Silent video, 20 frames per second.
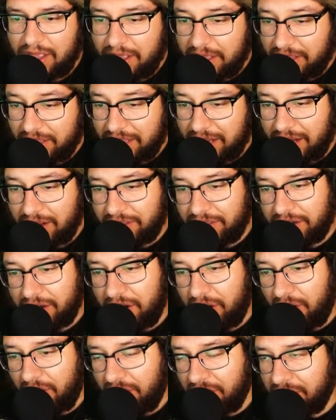Now, there
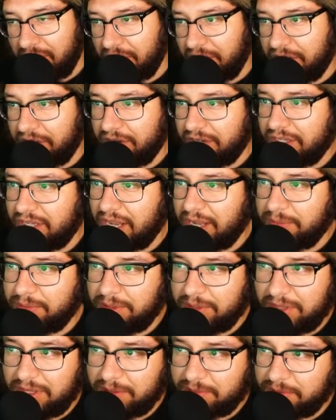are other types
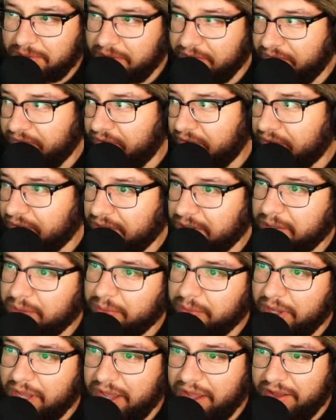of dip slip faults.
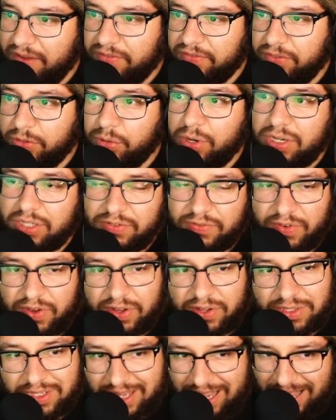We have thrust
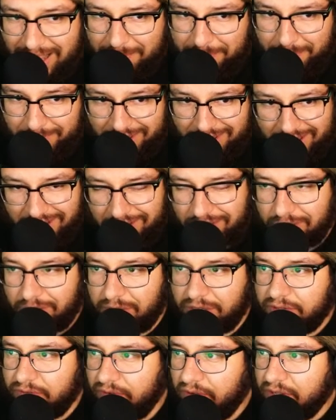faults and blind
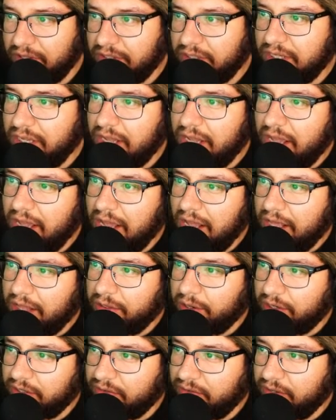thrust faults.
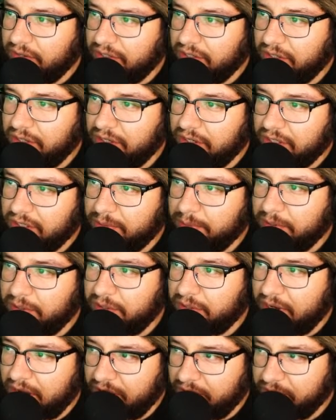Thrust faults are a
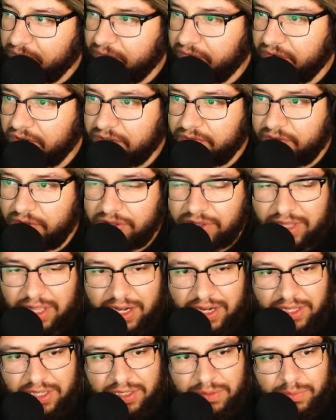special kind of reverse fault that
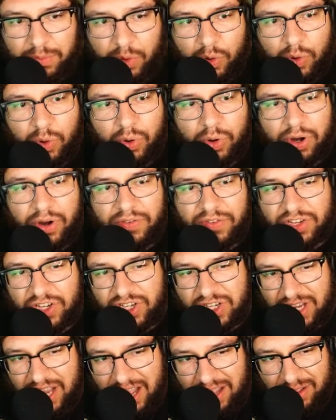is more of a
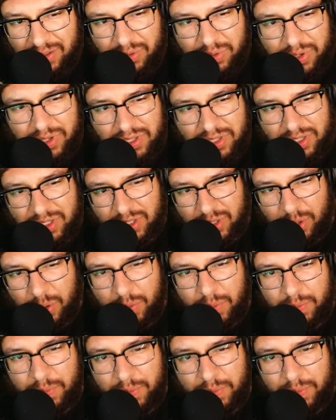shallowing slope.